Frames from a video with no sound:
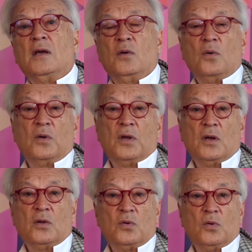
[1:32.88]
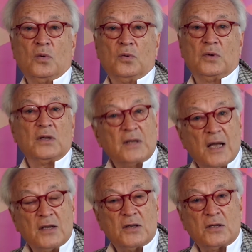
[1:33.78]
in order to
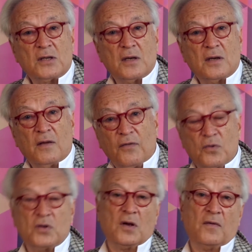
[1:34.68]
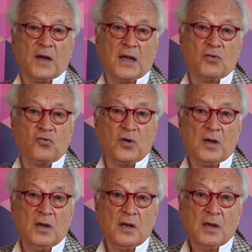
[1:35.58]
discuss the future of the
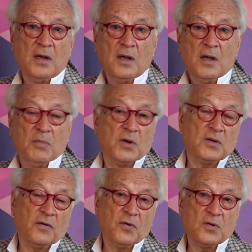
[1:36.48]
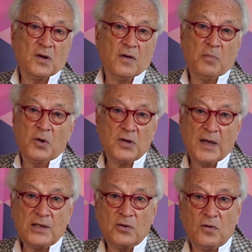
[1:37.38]
country, because the future of
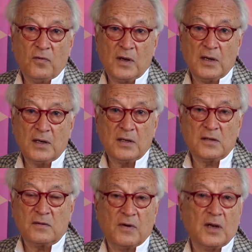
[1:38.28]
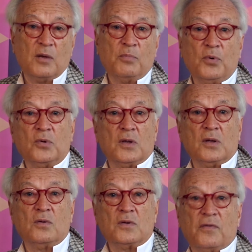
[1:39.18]
Bosnia-Herzegovina is very
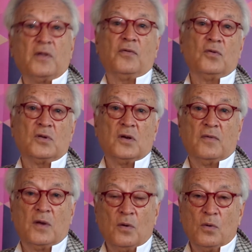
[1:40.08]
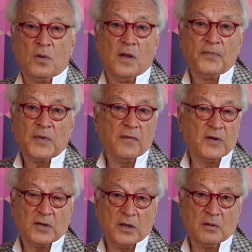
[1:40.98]
important also for the future of the whole
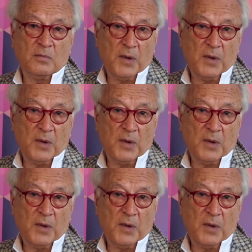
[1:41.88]
Western